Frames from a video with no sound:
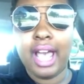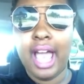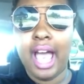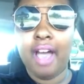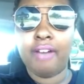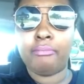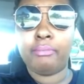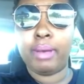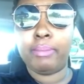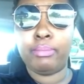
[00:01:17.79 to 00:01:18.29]
I
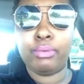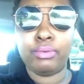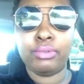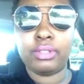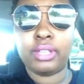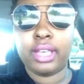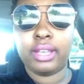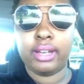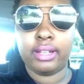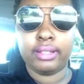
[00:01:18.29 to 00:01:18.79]
have my
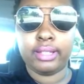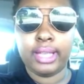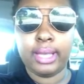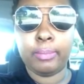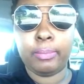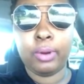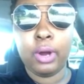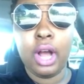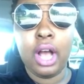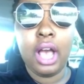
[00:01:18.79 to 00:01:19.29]
moon sign in
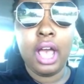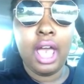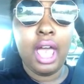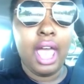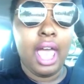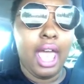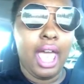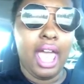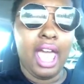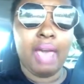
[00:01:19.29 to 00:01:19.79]
Libra,
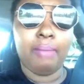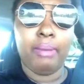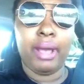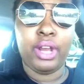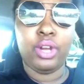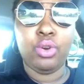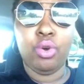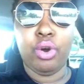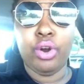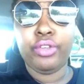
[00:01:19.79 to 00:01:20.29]
and
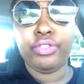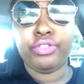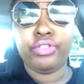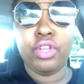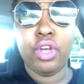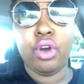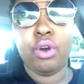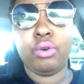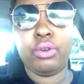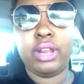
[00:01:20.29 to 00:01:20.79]
my north
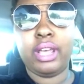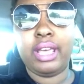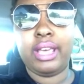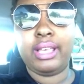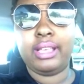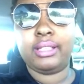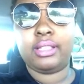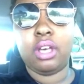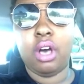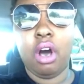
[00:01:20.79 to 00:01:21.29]
node
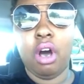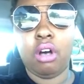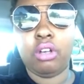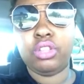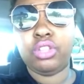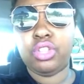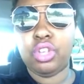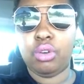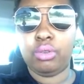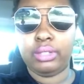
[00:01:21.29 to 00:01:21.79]
is
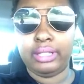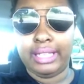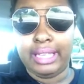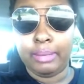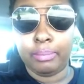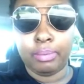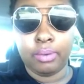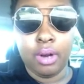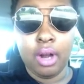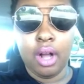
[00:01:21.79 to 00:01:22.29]
also
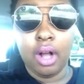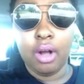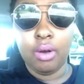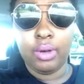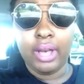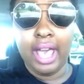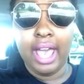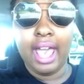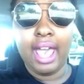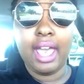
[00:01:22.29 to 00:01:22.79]
Libra.
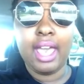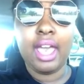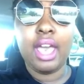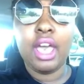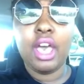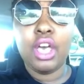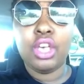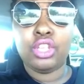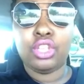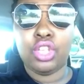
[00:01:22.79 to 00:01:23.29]
Okay,
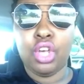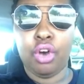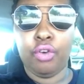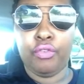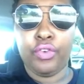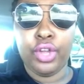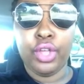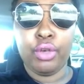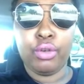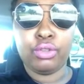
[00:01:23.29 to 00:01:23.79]
so
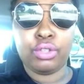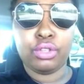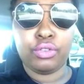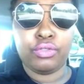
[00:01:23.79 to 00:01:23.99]
for you,